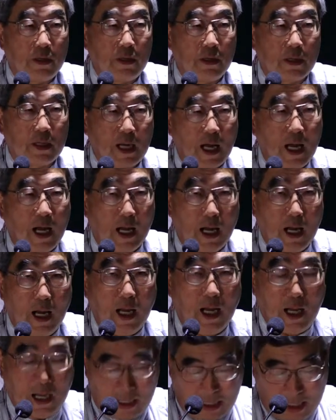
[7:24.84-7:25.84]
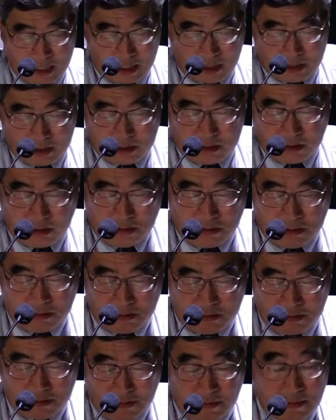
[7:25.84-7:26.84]
car. So
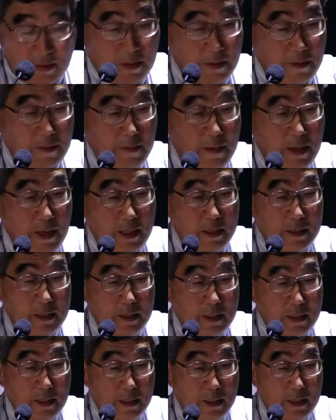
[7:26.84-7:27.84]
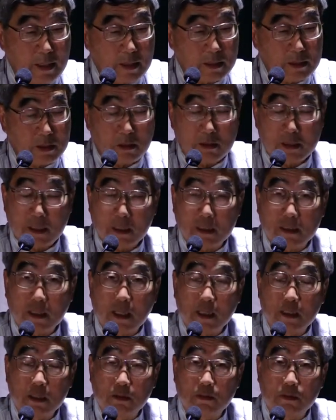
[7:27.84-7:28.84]
that
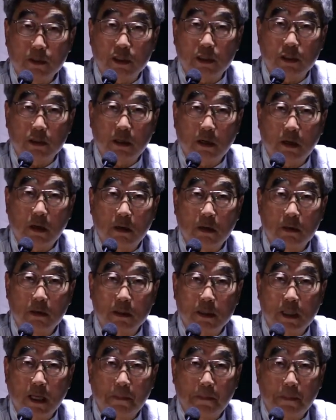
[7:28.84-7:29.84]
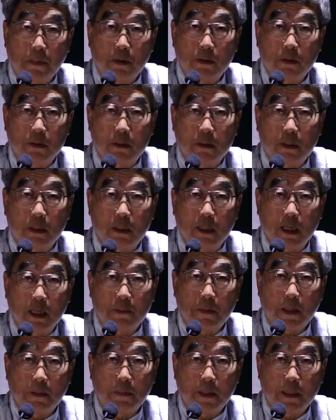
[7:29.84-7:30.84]
kind of strong support,
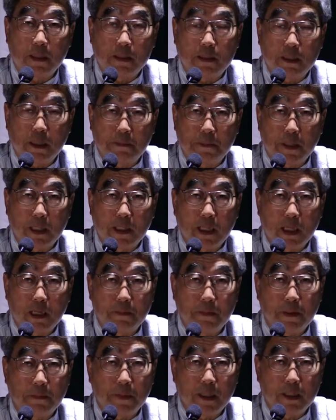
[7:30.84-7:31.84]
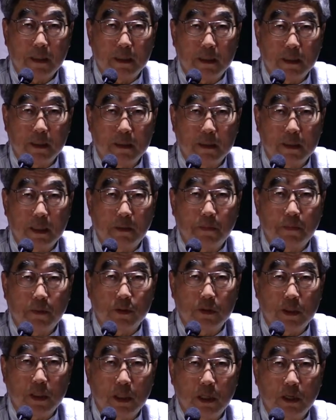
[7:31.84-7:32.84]
Japan government is
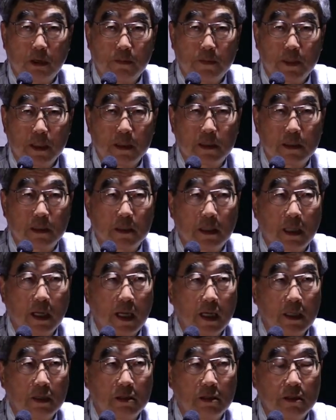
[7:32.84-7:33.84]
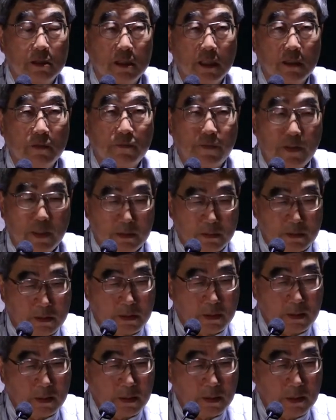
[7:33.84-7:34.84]
supporting of this hydrogen field.
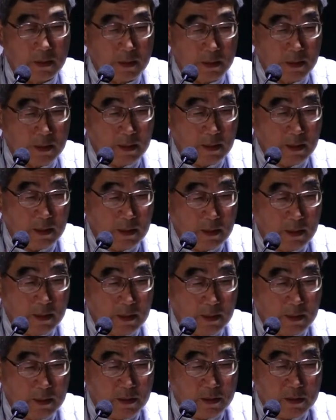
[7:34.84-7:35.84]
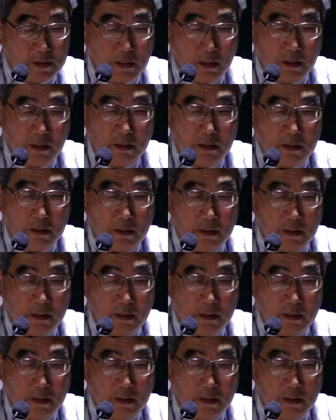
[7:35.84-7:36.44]
So